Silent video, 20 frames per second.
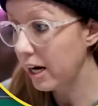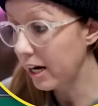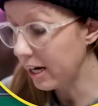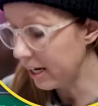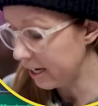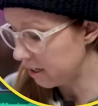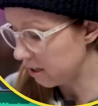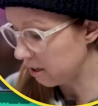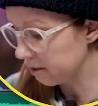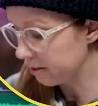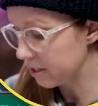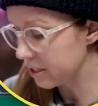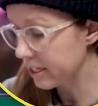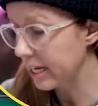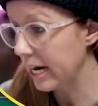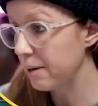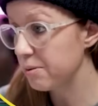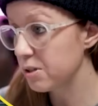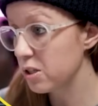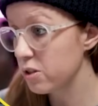cut on this
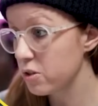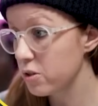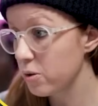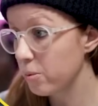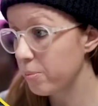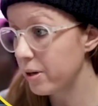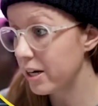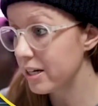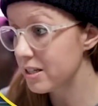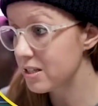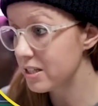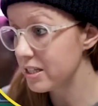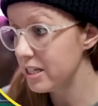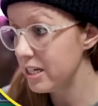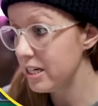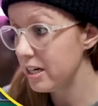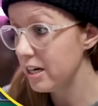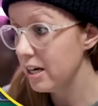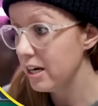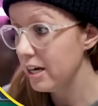caption. So press
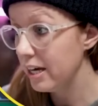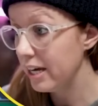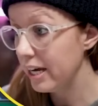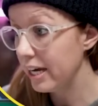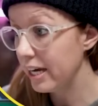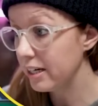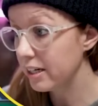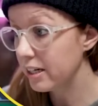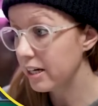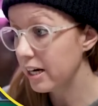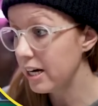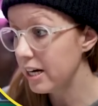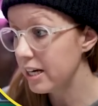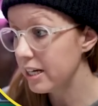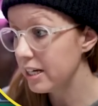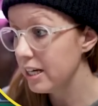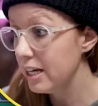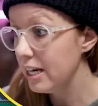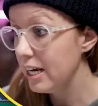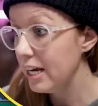C and
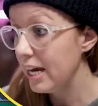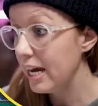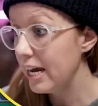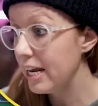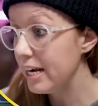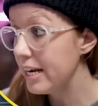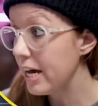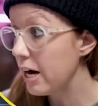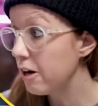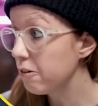cut. And